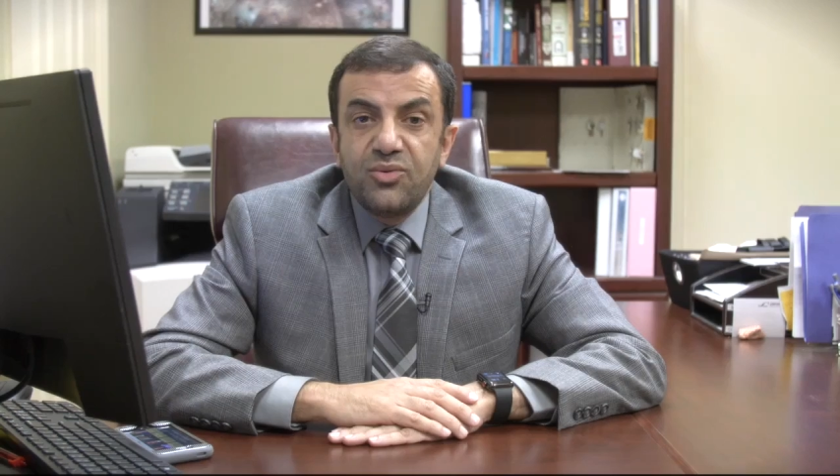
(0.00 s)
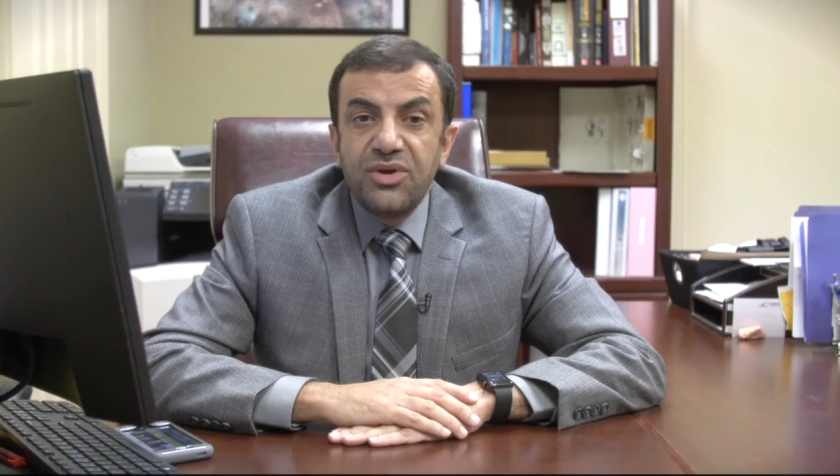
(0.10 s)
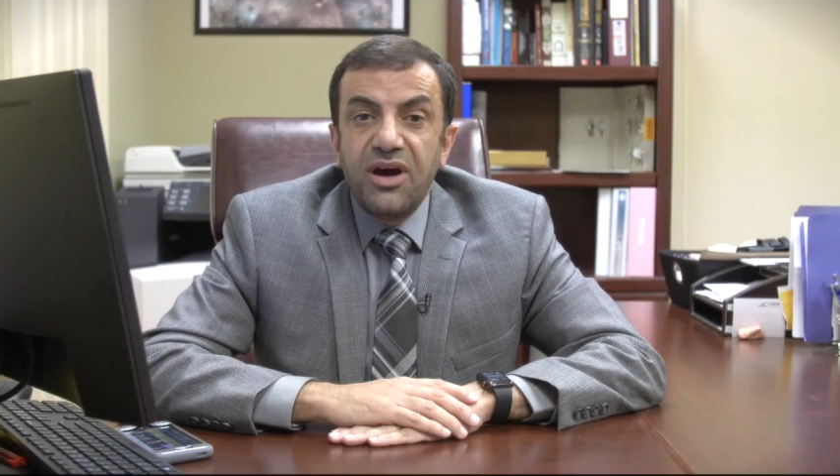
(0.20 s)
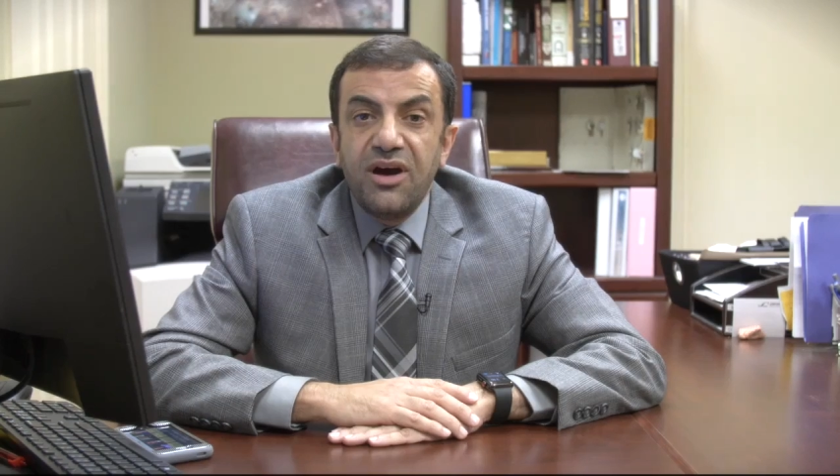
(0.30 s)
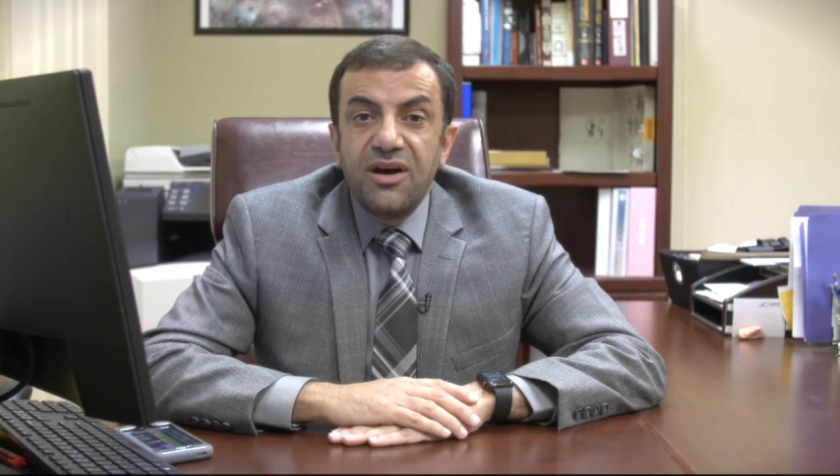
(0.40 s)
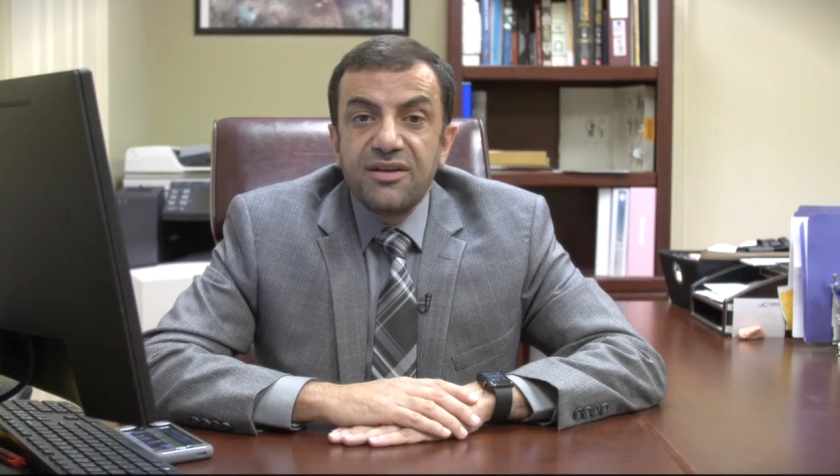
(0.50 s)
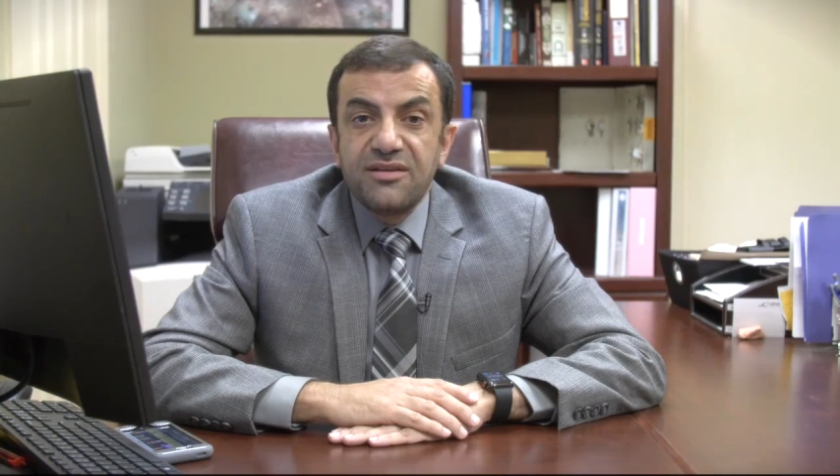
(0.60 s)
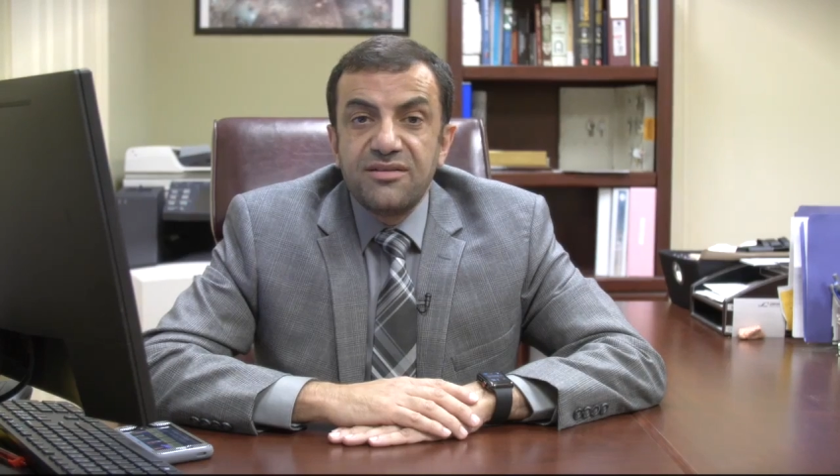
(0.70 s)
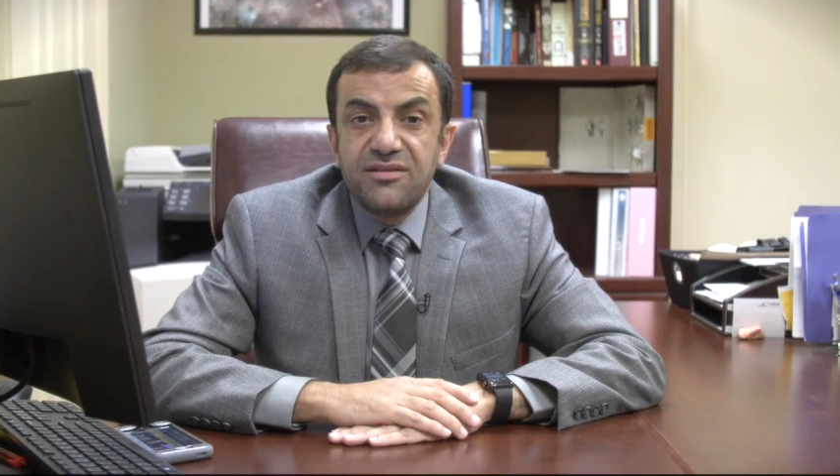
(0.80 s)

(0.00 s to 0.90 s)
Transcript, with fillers: We are